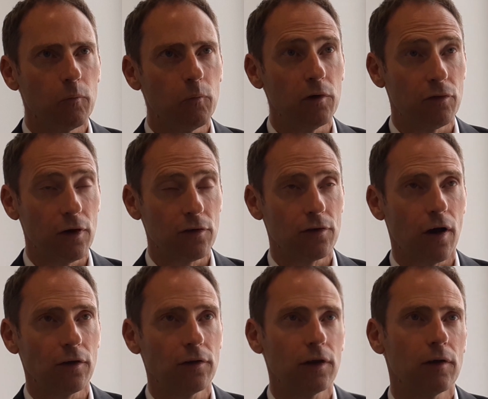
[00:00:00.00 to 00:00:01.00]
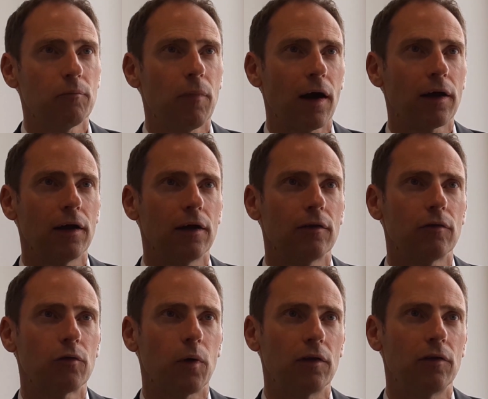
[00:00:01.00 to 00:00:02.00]
We first started it back in
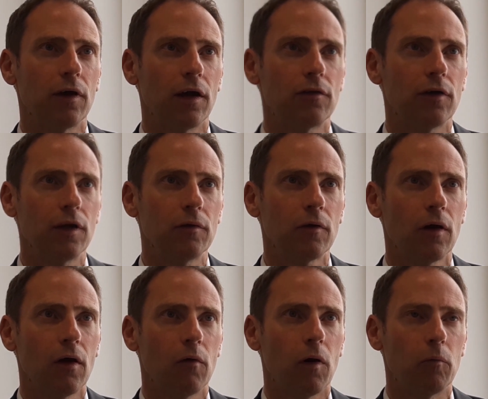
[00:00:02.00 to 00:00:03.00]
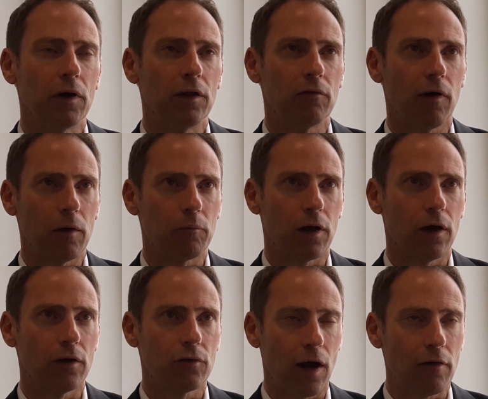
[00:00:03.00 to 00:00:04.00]
2018 when we developed
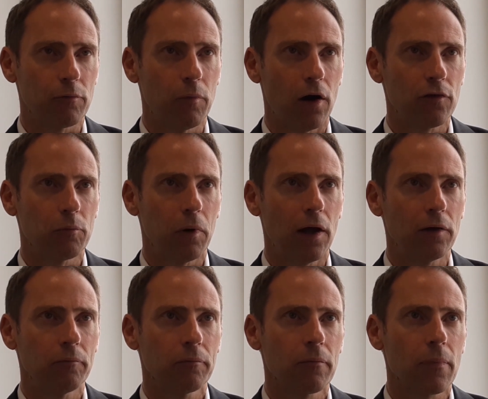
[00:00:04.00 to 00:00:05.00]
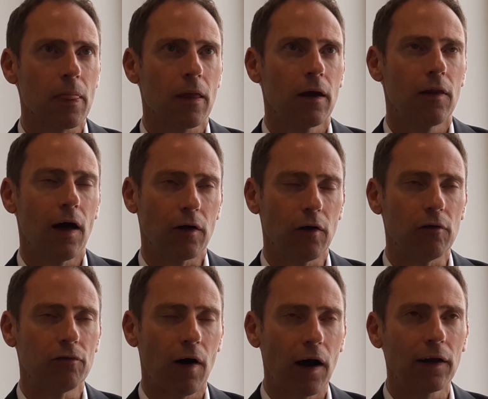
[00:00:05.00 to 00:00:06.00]
a draft master plan. That
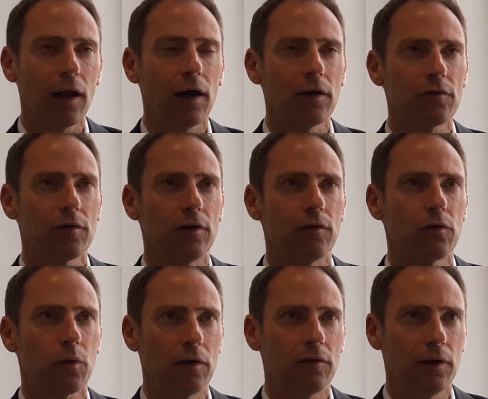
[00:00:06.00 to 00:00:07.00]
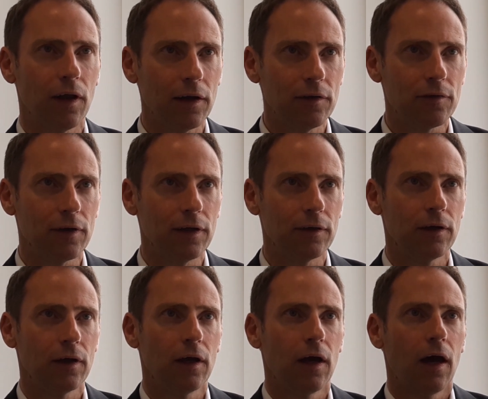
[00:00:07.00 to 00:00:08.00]
got finalised in 2019,
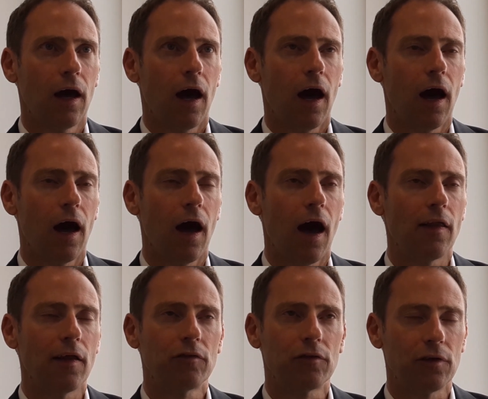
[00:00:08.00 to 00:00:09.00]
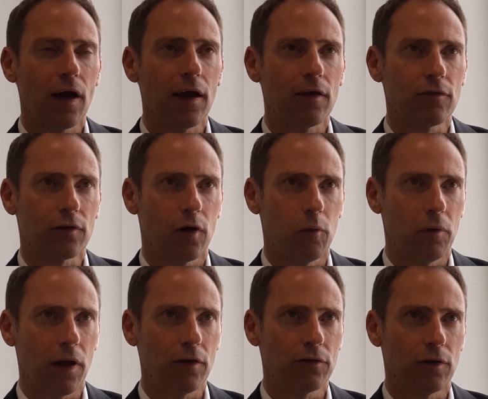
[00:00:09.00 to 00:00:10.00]
and then today is the
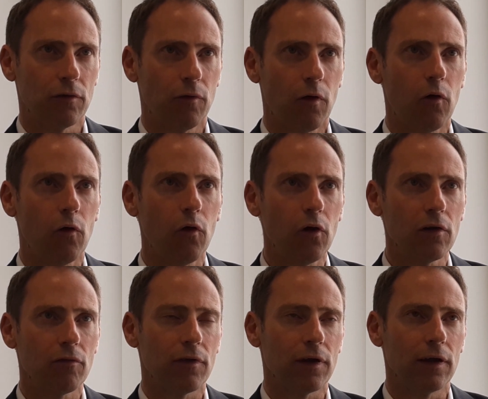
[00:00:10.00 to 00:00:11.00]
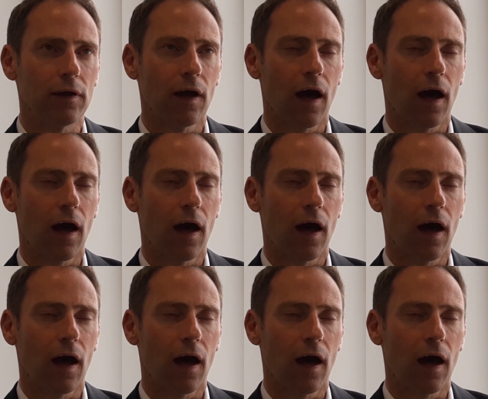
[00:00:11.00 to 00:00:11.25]
culmination of all of the